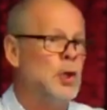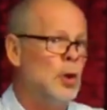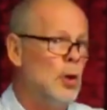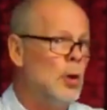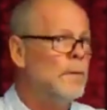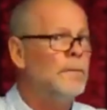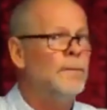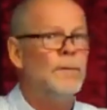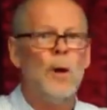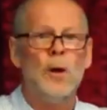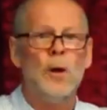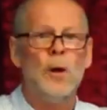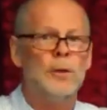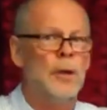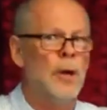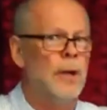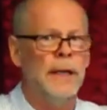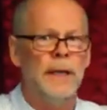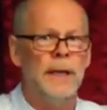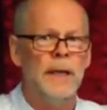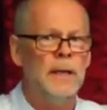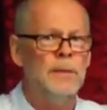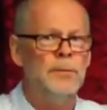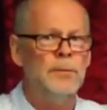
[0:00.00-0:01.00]
fault I
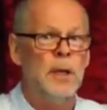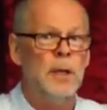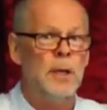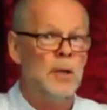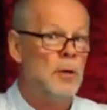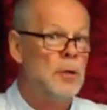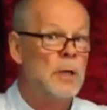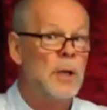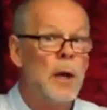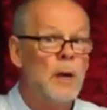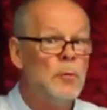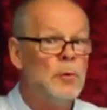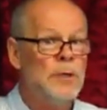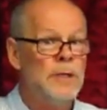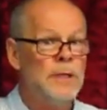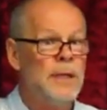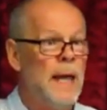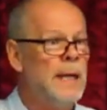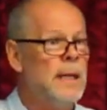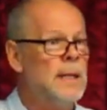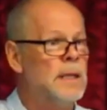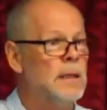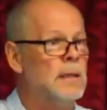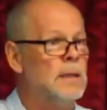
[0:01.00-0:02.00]
hid because I was
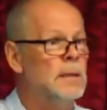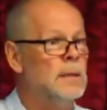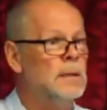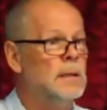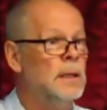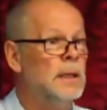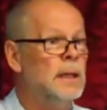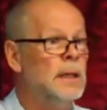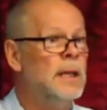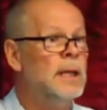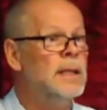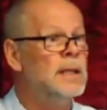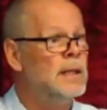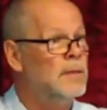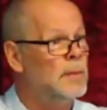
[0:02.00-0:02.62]
naked. You didn't give me